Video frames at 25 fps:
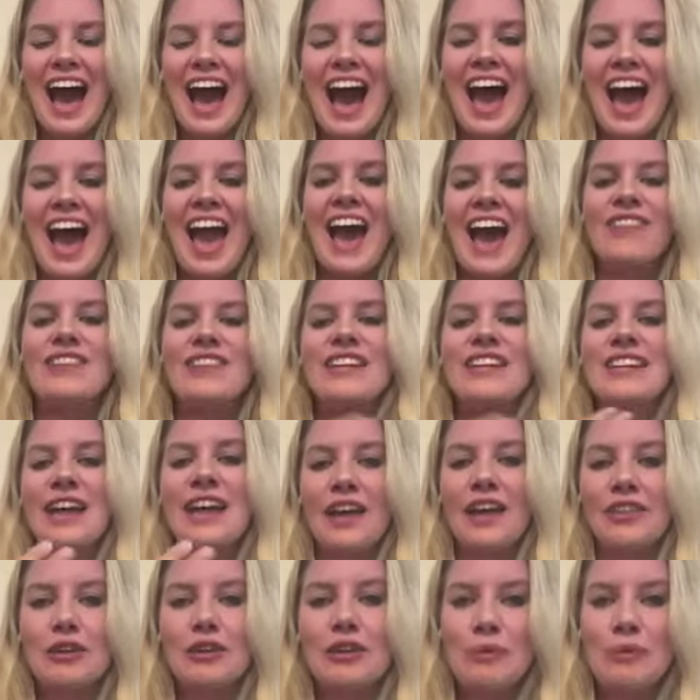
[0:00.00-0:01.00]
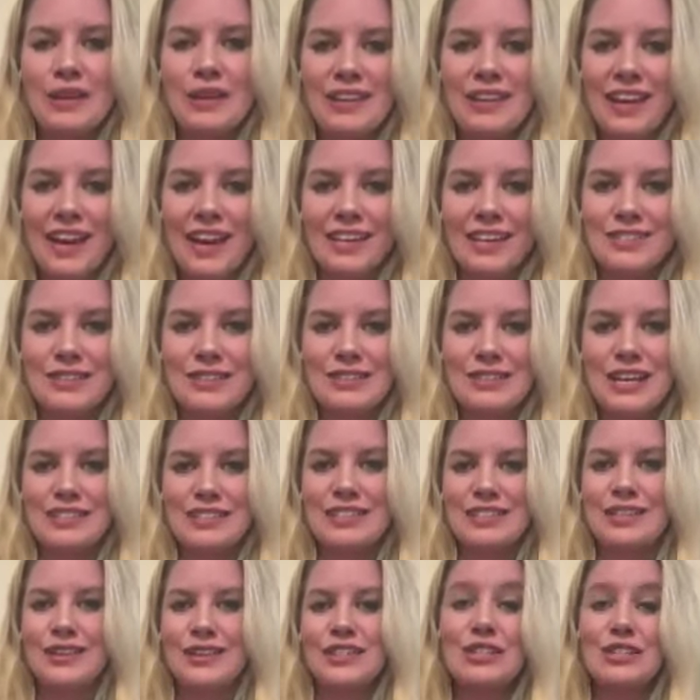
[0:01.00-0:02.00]
I have another breathing
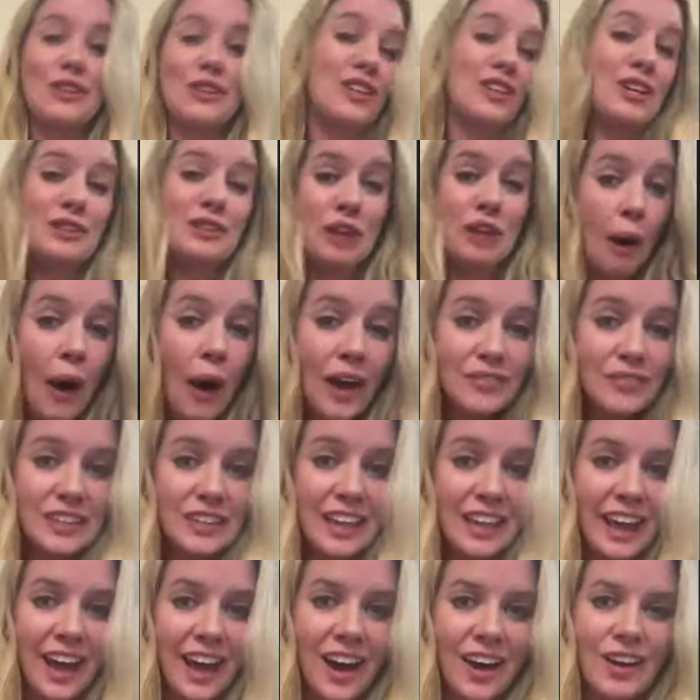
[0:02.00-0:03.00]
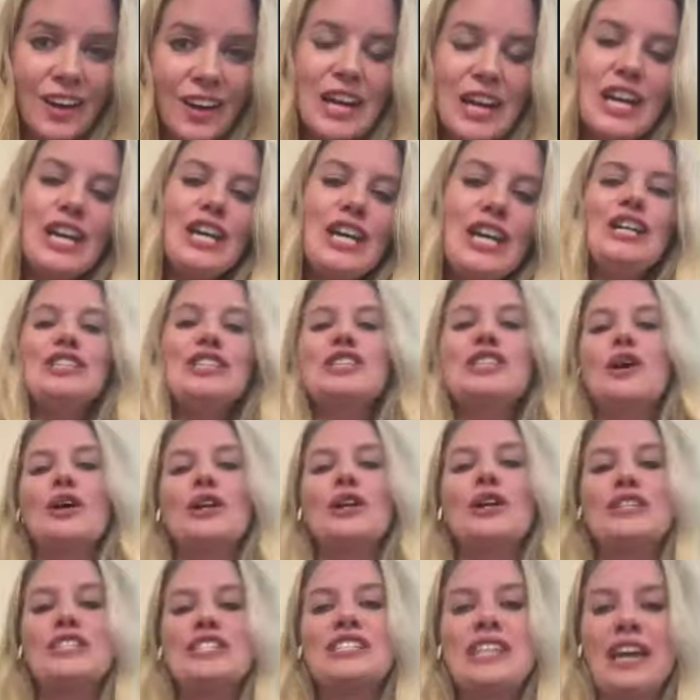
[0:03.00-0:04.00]
exercise that you can do that you don't have to count. Okay. So
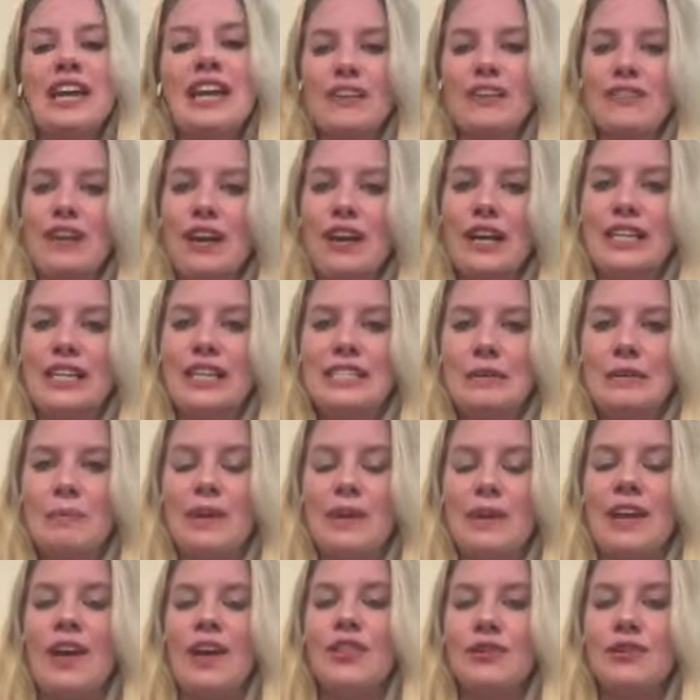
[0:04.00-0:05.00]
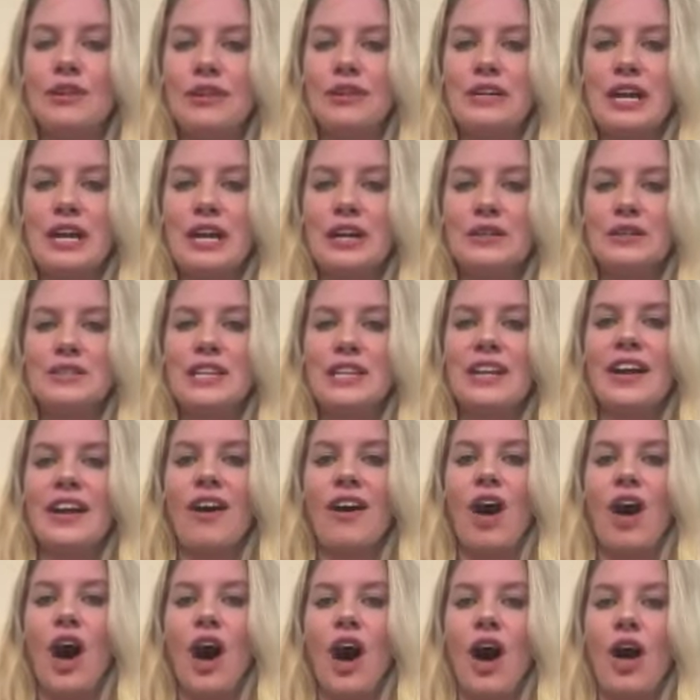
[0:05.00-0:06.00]
you just take a very deep inhale through your nose.
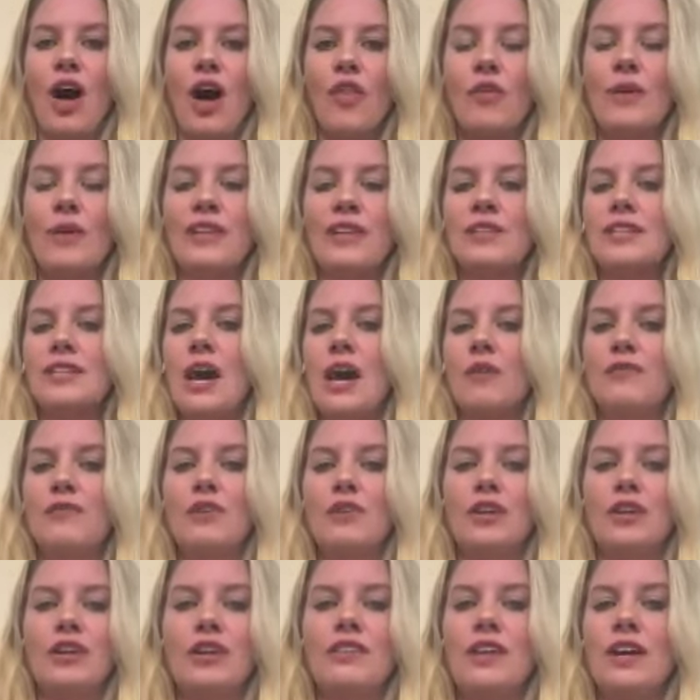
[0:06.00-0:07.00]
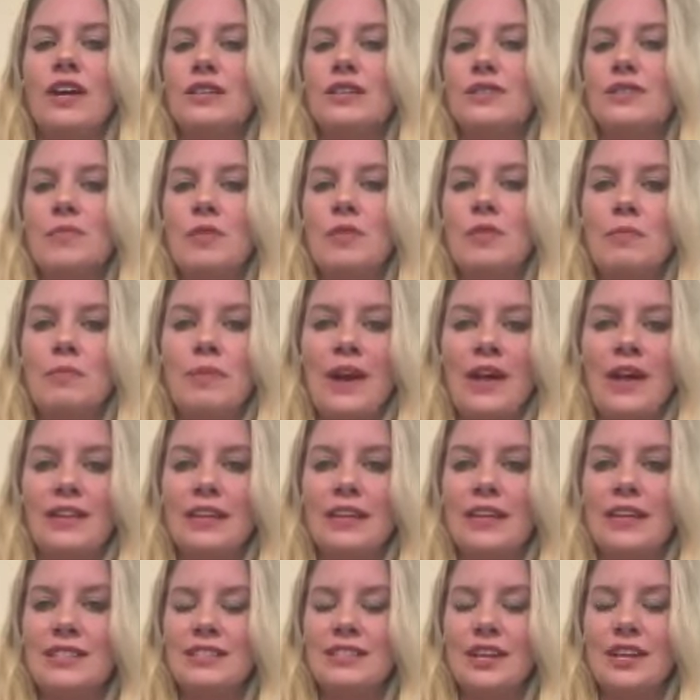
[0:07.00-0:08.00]
Inhale all the way to the top. Fill your lungs from your
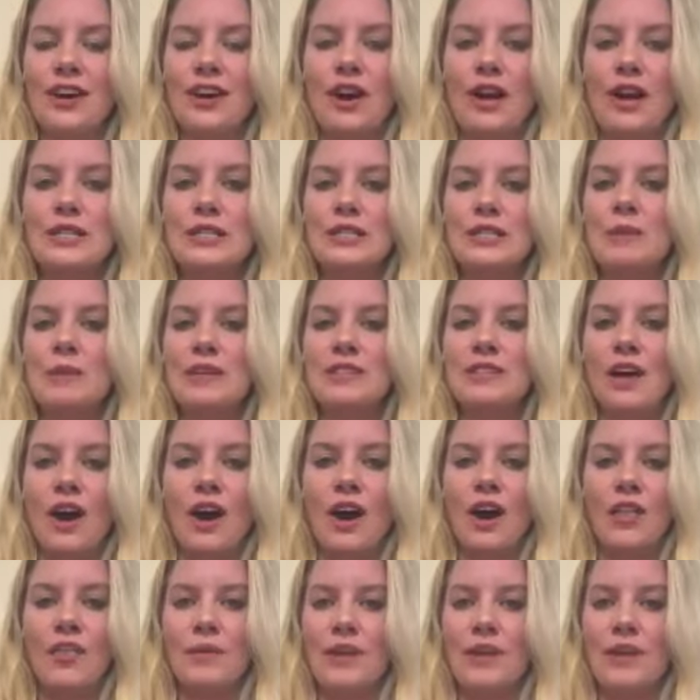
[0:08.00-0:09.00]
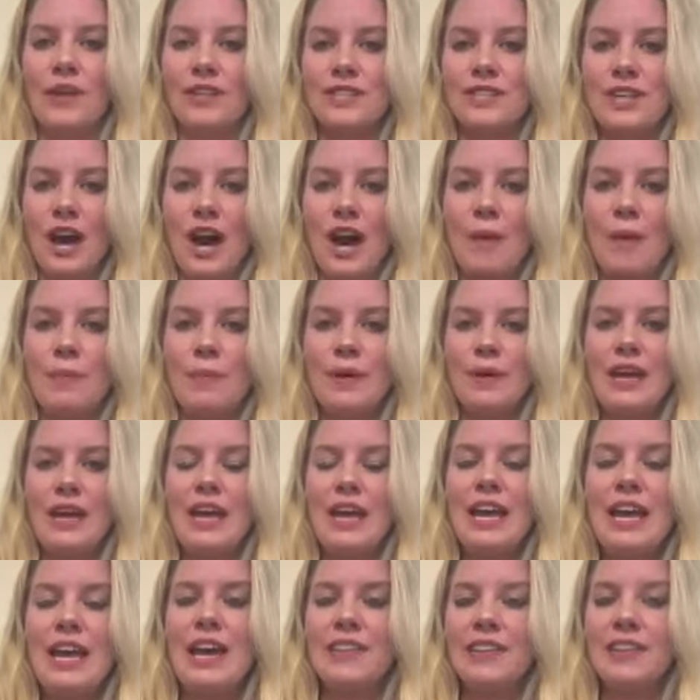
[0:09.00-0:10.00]
belly to your heart space all the way to the top.
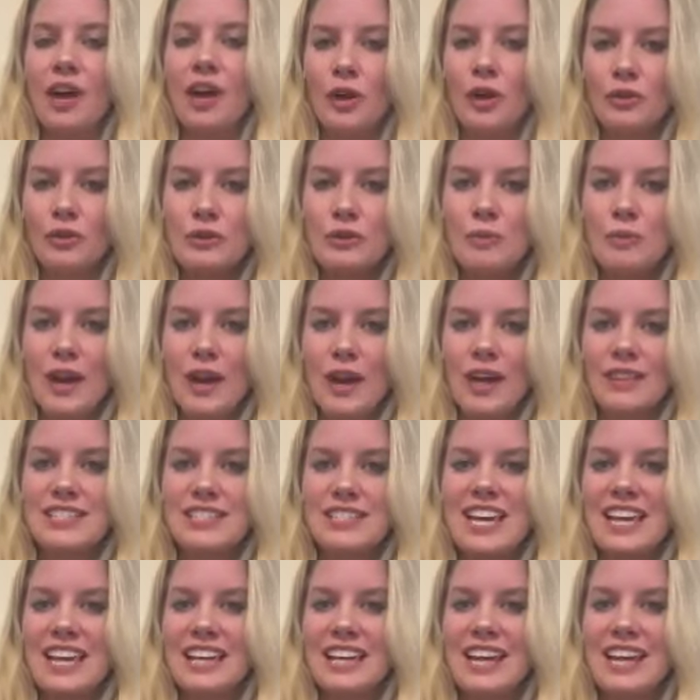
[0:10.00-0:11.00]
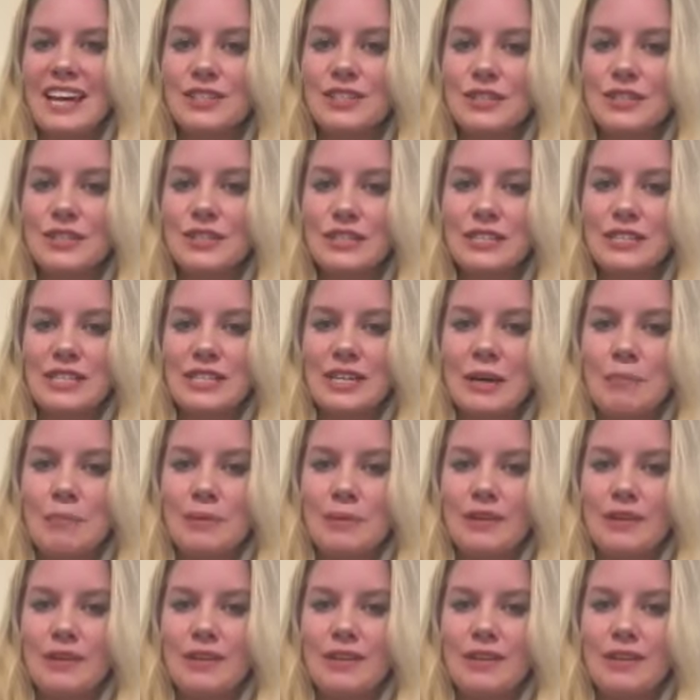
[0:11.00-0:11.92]
And then hold your breath. Take an extra sip.